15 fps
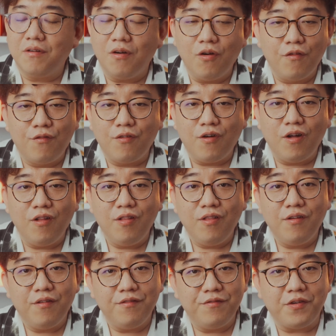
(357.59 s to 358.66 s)
Overall,
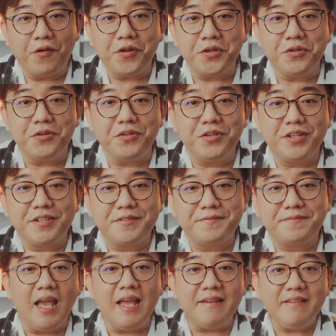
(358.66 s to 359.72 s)
very good.
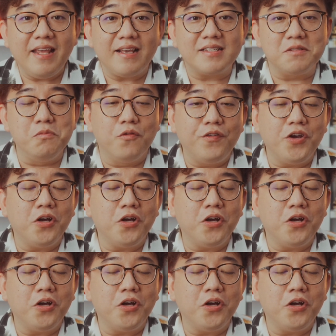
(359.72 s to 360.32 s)
And next, moving